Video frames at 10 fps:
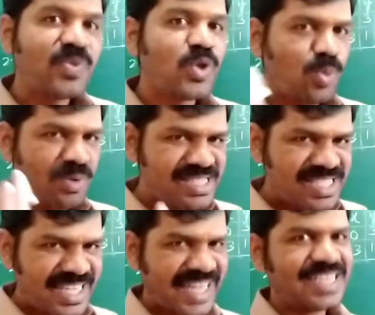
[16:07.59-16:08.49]
You
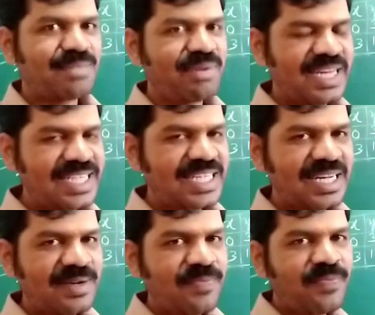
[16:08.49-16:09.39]
please check it up later
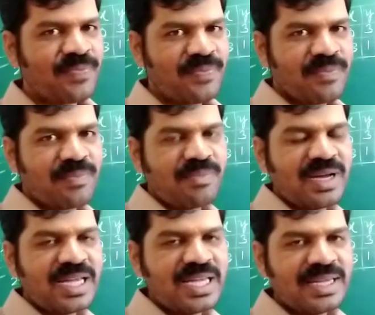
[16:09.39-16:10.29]

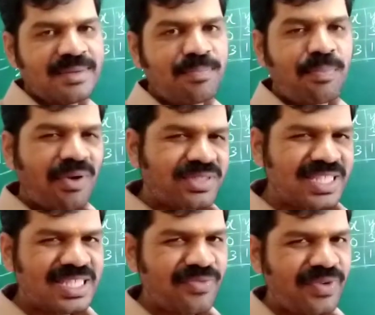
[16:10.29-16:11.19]
by
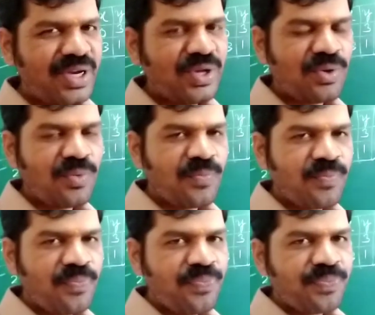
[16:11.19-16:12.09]
pausing the video.
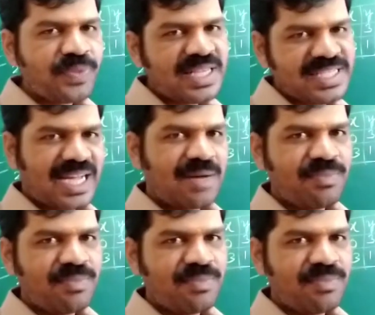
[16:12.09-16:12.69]
Check up,